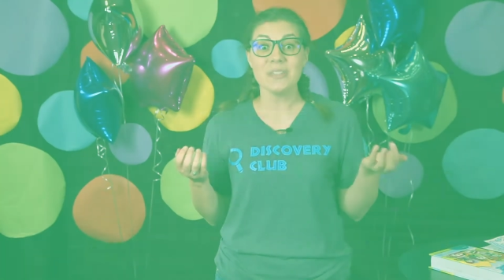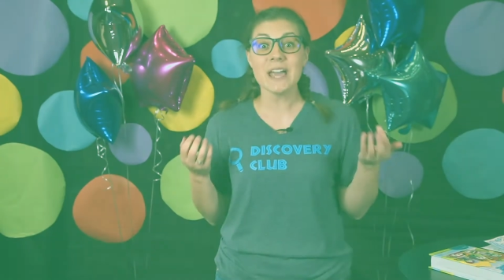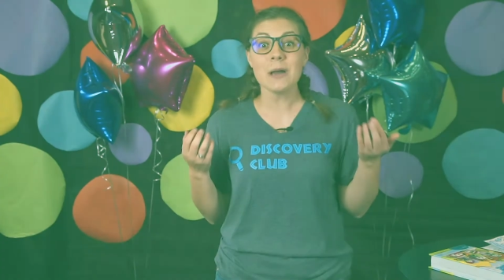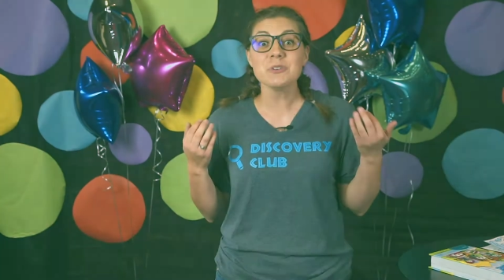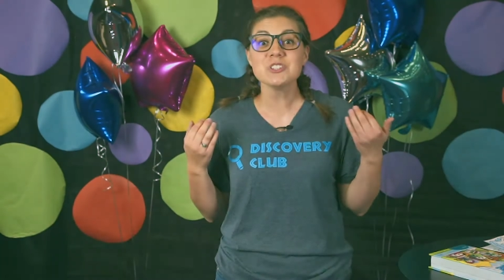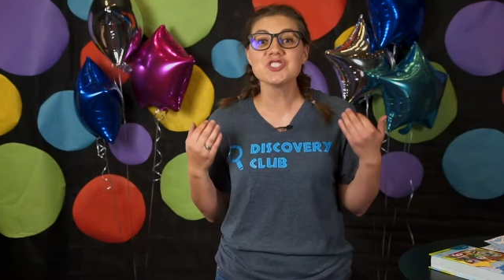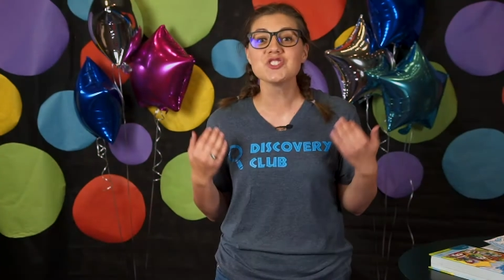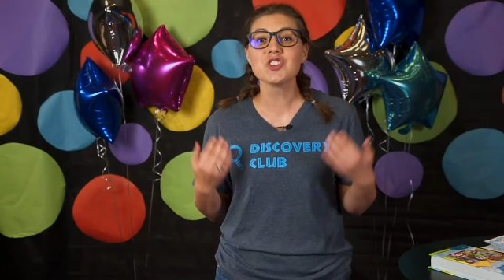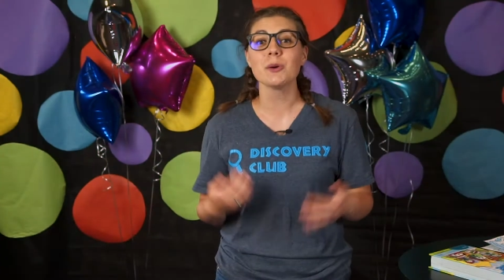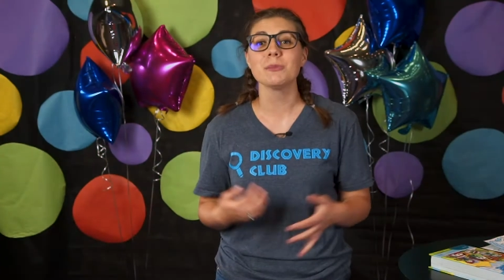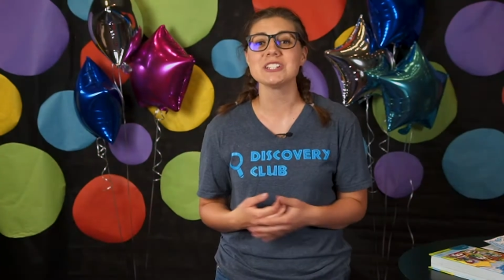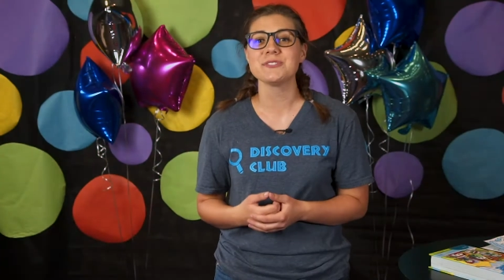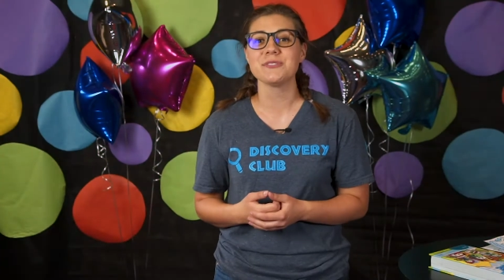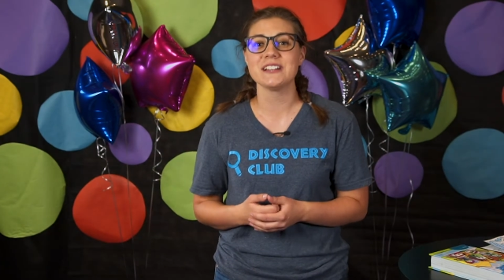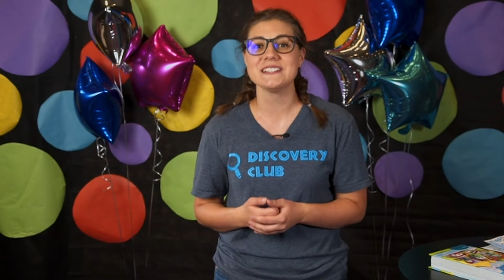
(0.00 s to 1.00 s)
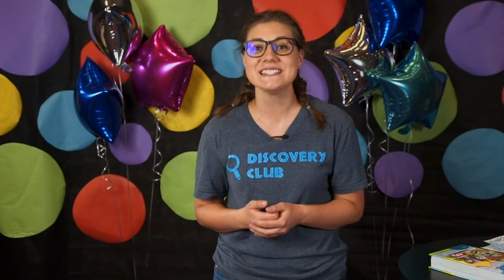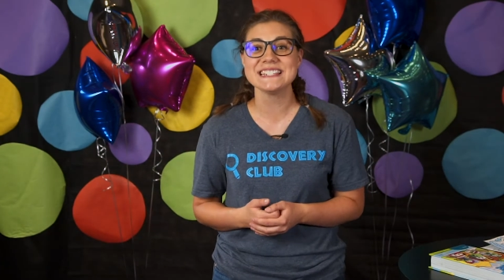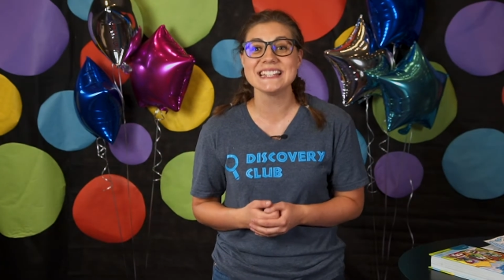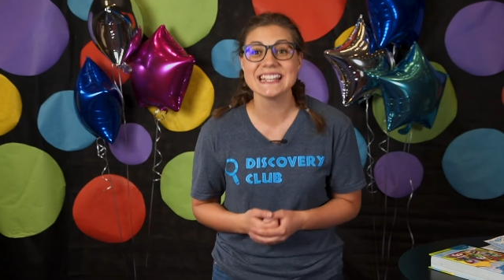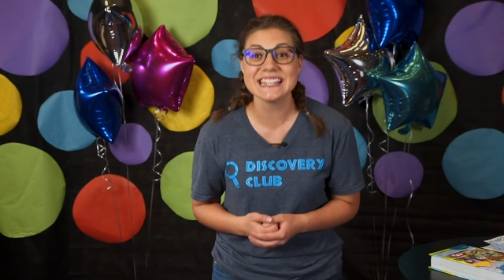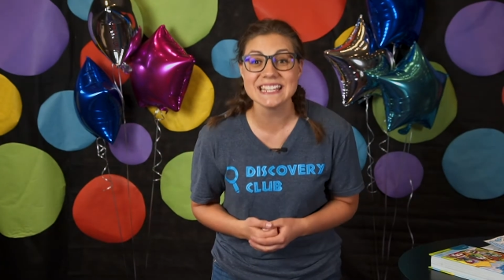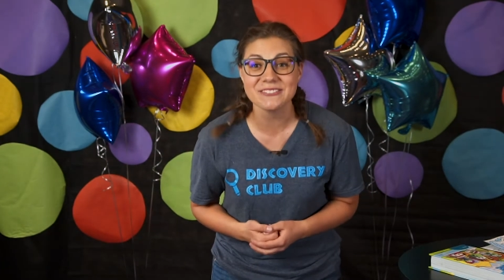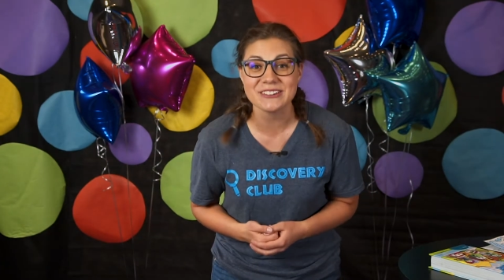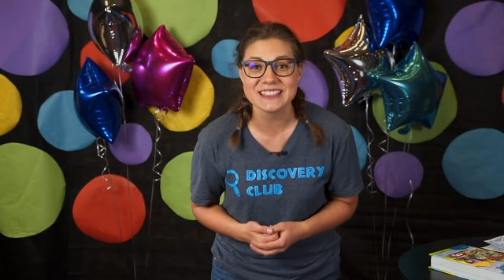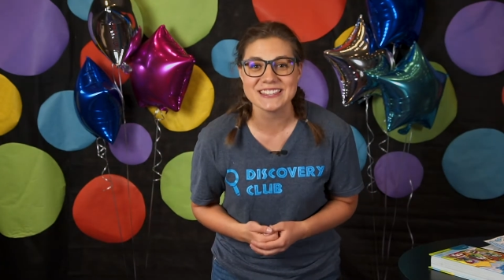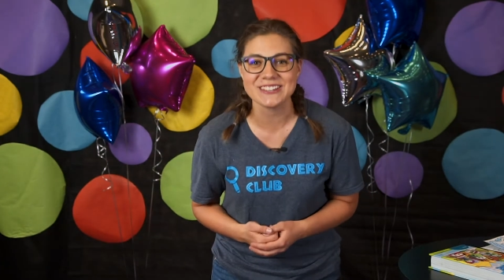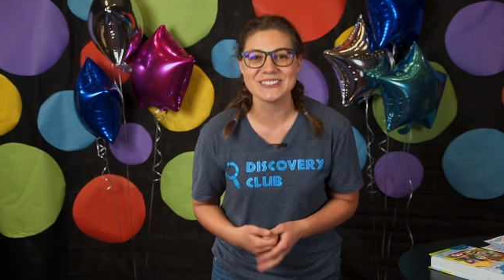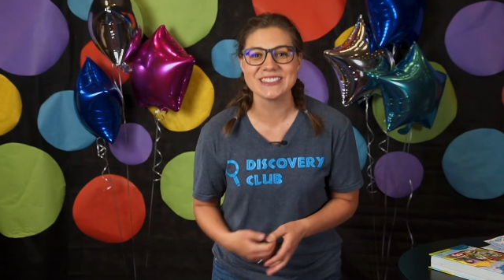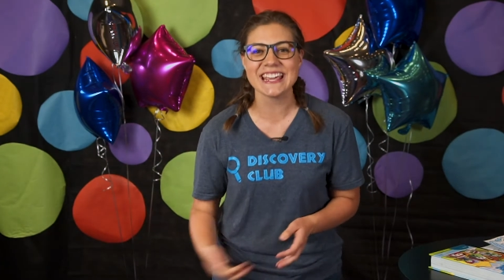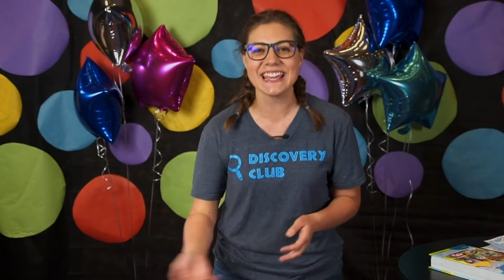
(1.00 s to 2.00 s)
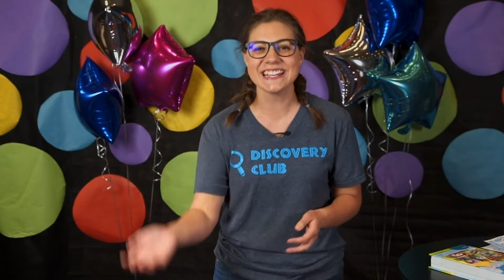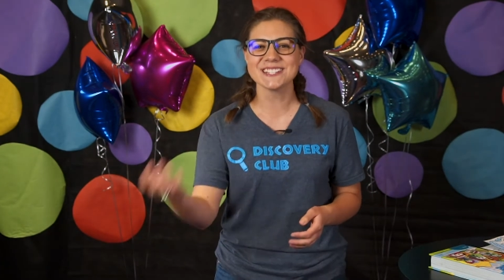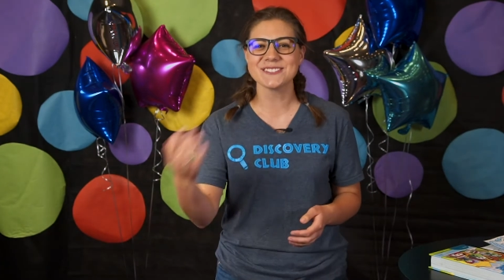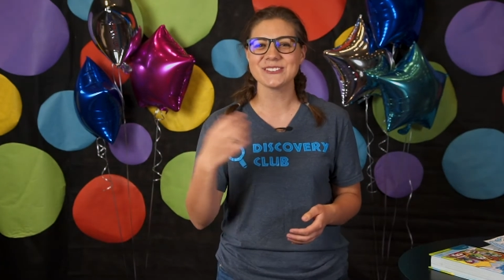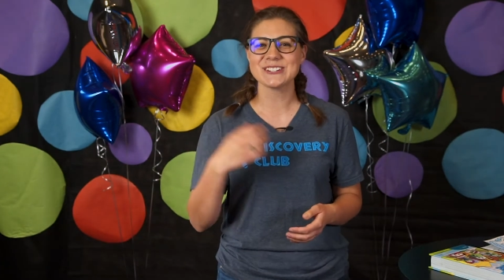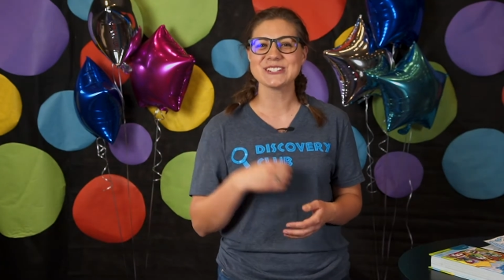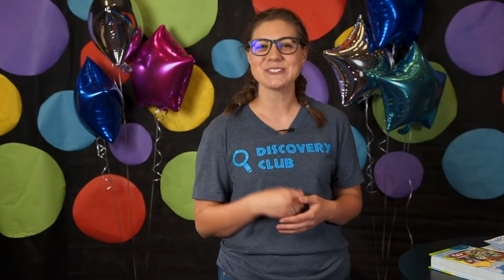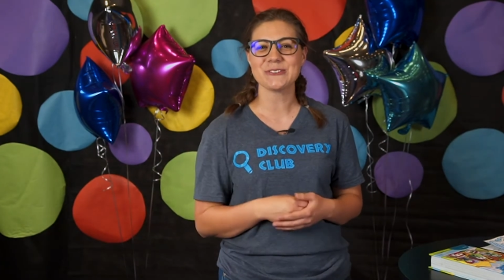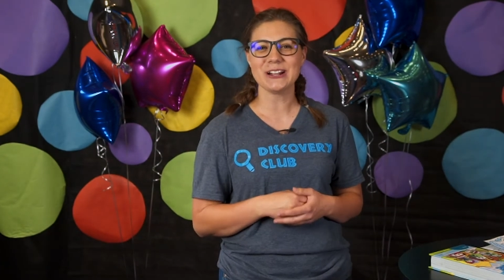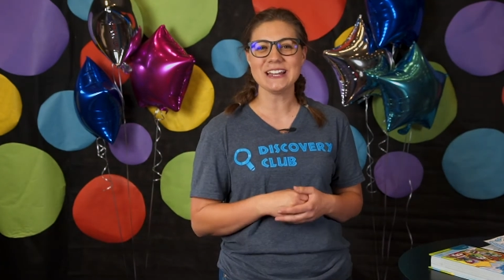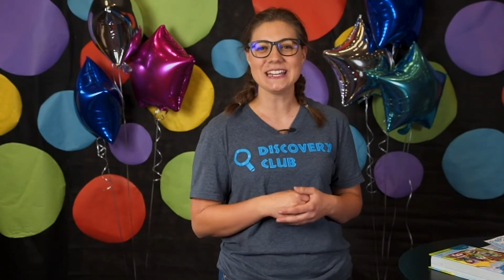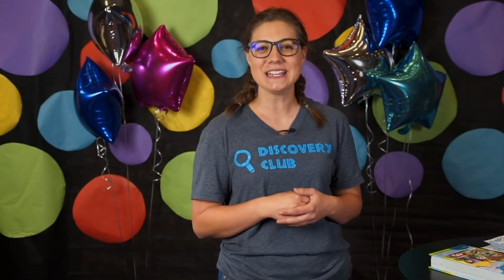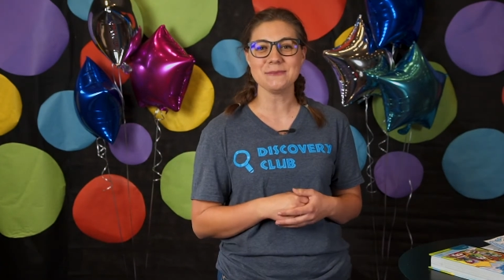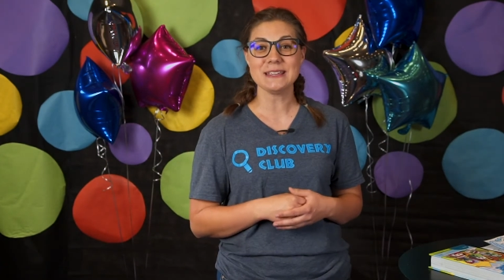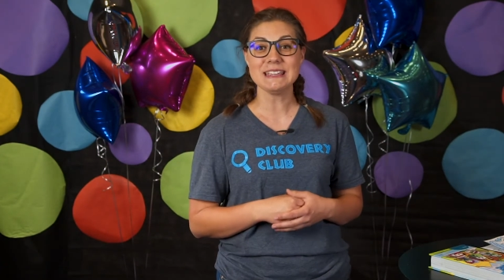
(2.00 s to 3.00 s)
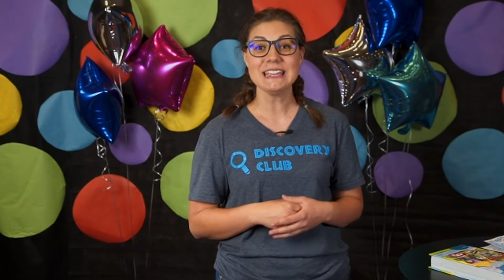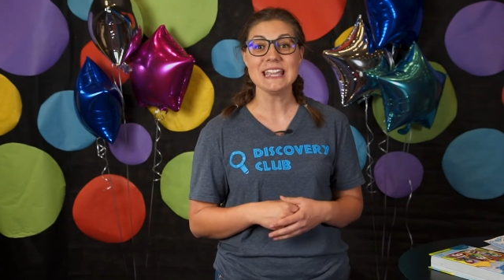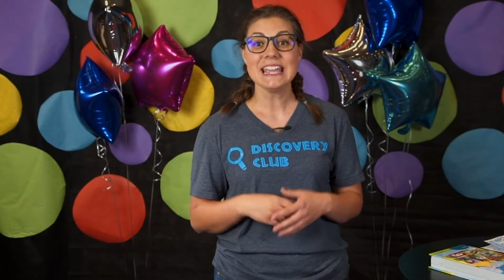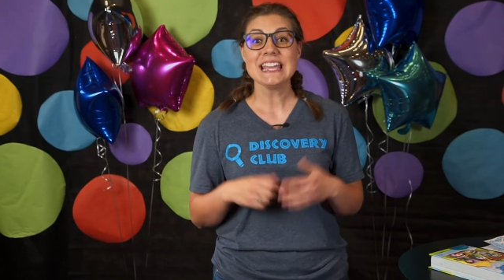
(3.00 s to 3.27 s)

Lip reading: that was so much fun singing with you. Thanks for joining me.